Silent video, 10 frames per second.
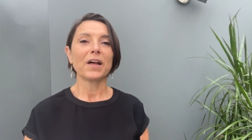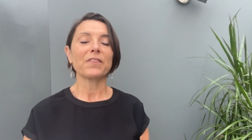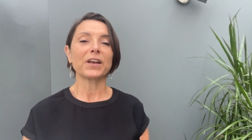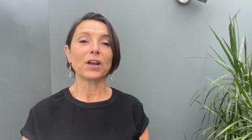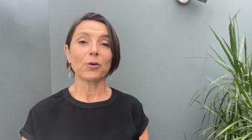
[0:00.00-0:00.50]

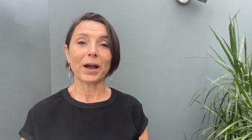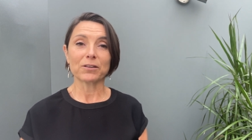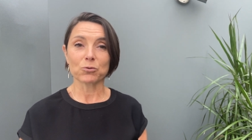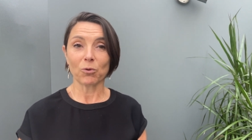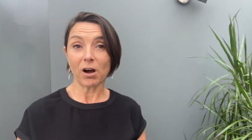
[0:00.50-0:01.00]
they know how
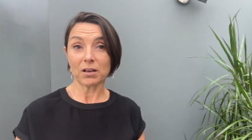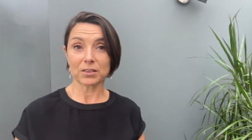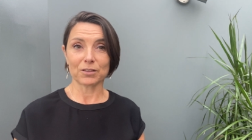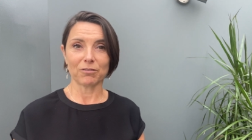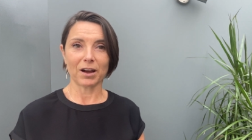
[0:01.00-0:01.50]
to
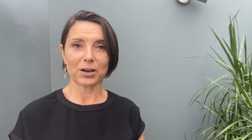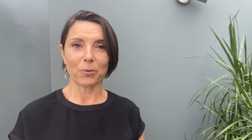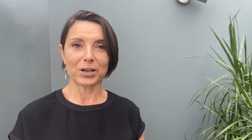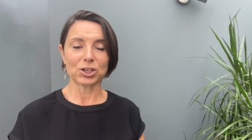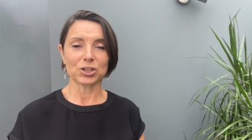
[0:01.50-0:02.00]
ask the right
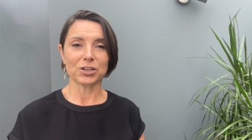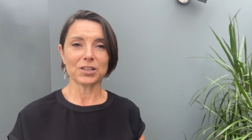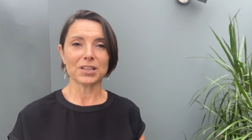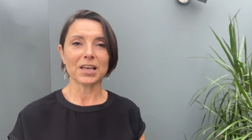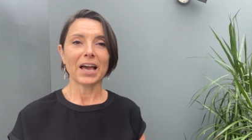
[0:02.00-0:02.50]

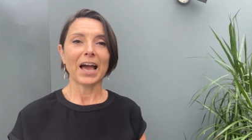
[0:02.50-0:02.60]
questions,